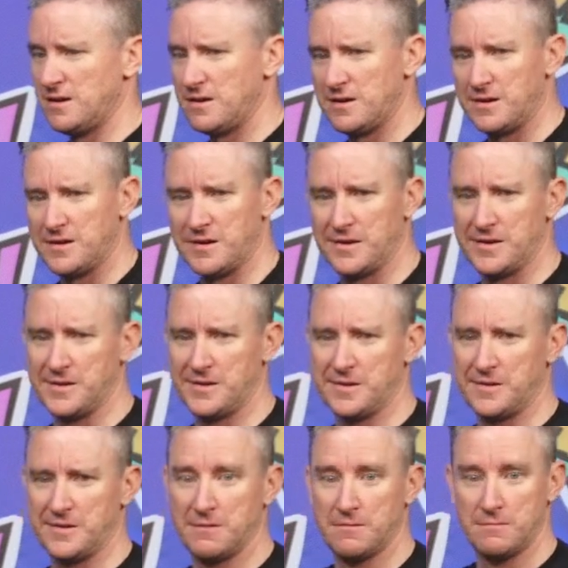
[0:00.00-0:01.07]

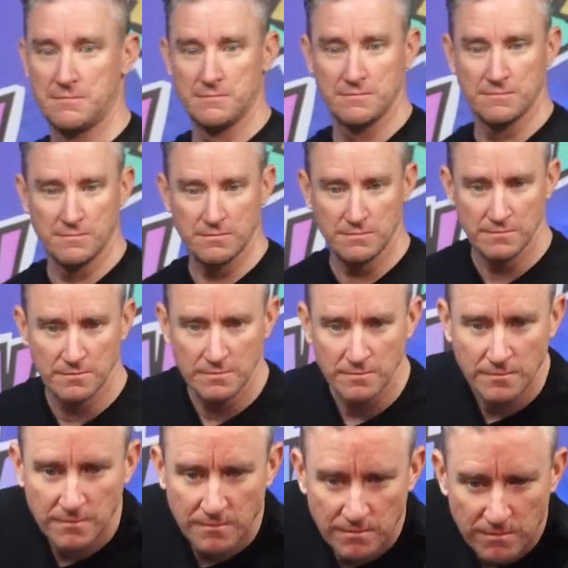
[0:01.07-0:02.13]

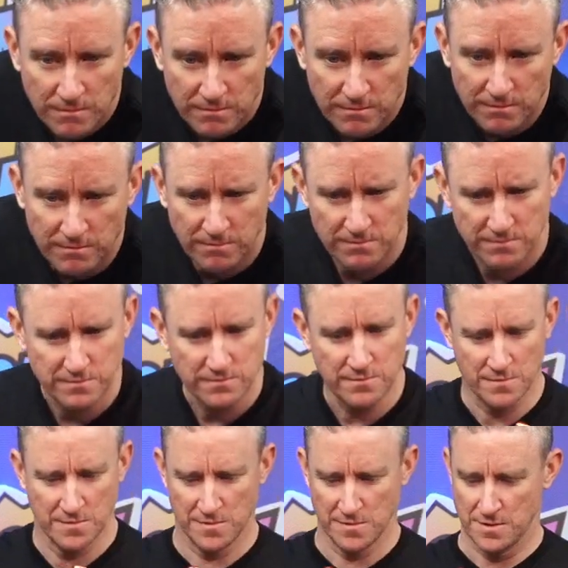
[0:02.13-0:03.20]

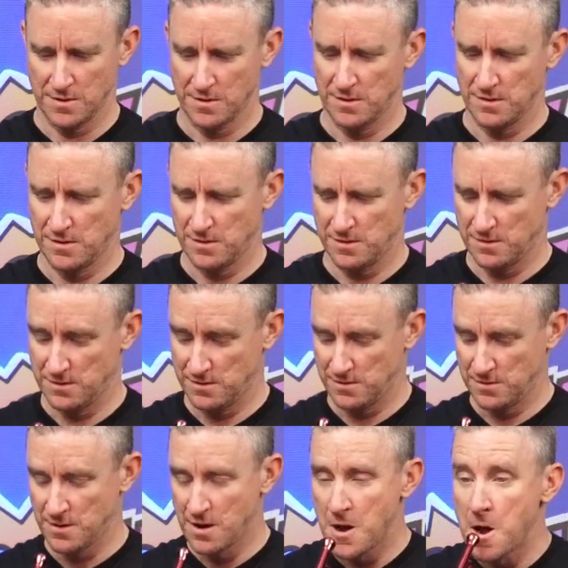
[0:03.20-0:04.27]

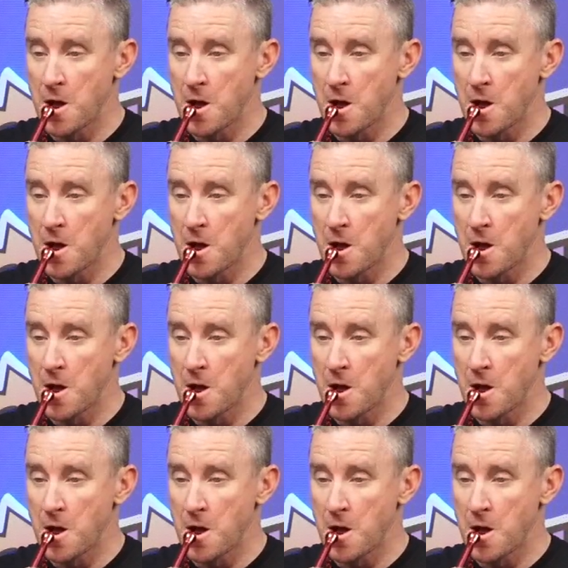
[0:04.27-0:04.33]
(silence)